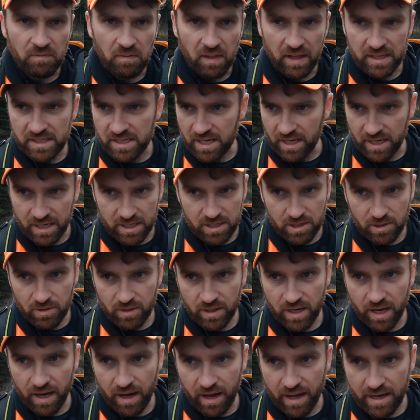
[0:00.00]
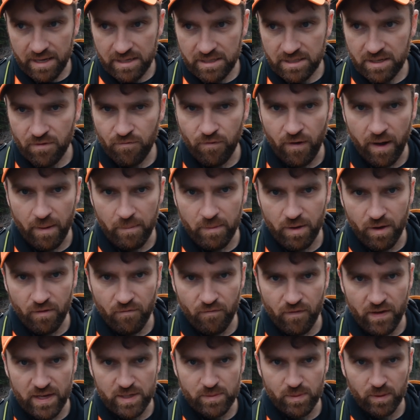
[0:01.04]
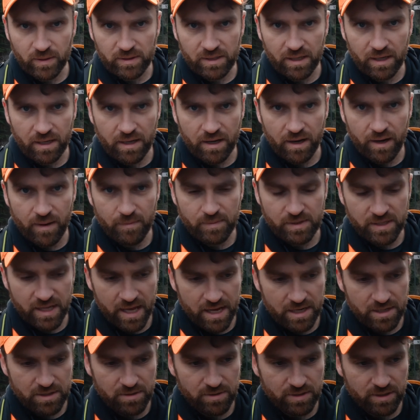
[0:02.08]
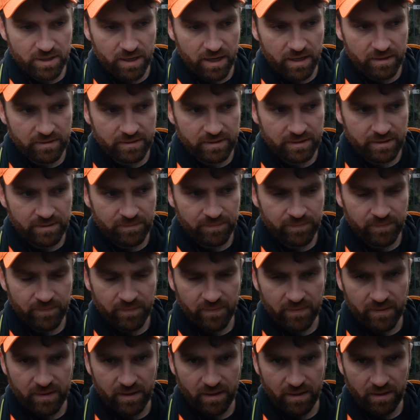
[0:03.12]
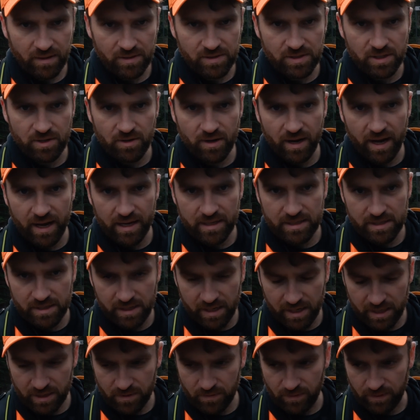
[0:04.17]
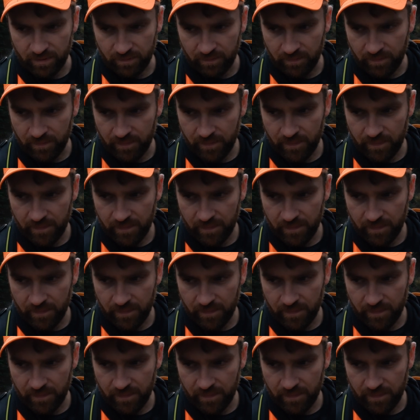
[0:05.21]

That's gonna do it, guys. Find me on facebook.com/New Scotland. I'll see you guys in the next one.